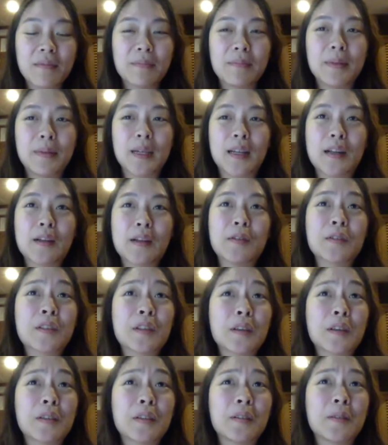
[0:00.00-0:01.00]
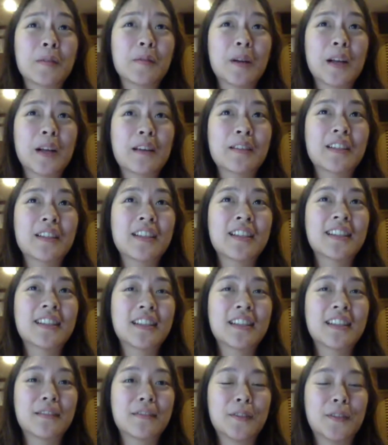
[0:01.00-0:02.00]
But, and also when I was in
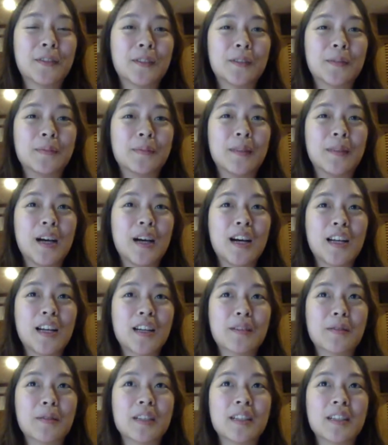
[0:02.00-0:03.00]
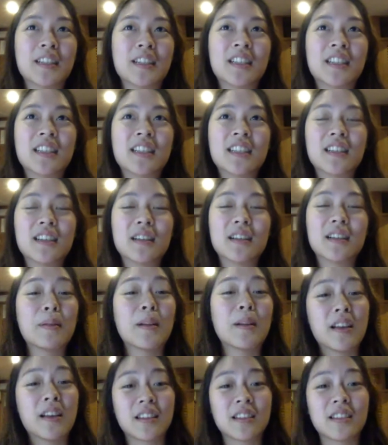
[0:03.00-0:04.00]
state form, I was
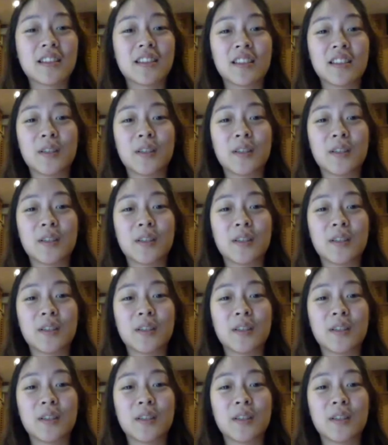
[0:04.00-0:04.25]
applying to